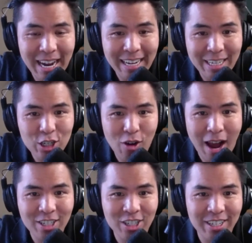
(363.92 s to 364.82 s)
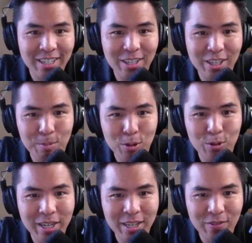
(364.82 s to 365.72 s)
any traction in the
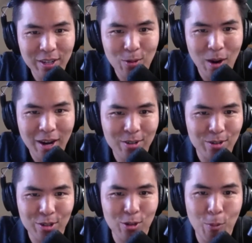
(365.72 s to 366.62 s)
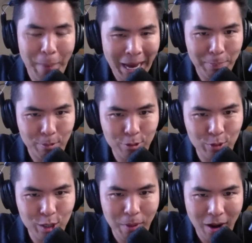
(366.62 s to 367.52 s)
community of inquirers, no
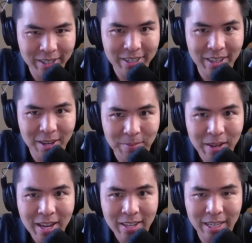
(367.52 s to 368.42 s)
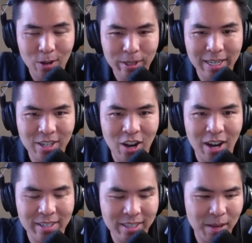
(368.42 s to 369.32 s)
papers responding to them. They don't get
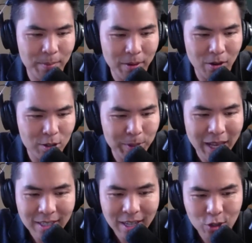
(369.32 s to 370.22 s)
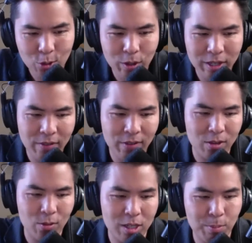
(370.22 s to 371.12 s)
taught in seminars. But that's not true with David
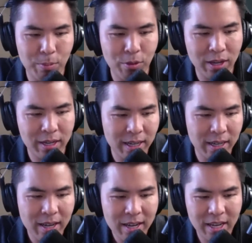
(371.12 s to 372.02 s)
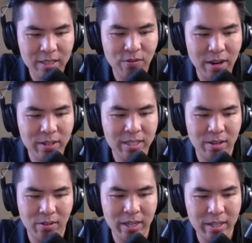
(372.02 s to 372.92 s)
Lewis. People think it it's very
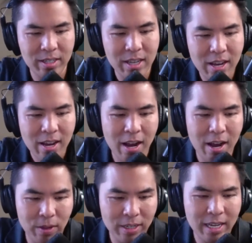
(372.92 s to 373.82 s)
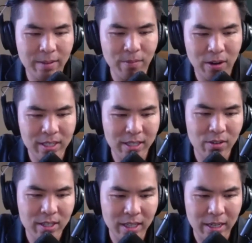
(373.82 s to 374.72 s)
serious. Um, they take him very
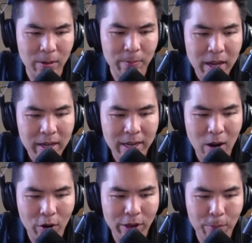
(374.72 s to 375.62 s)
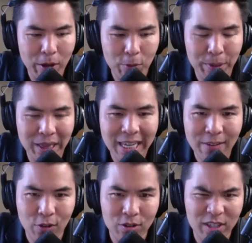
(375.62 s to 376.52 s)
seriously. Now, are there other
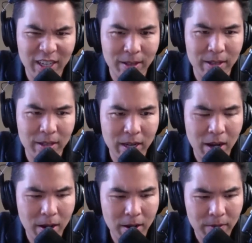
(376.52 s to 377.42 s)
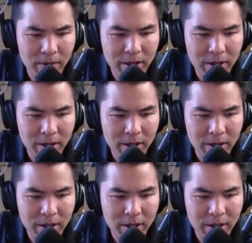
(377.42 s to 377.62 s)
believers in the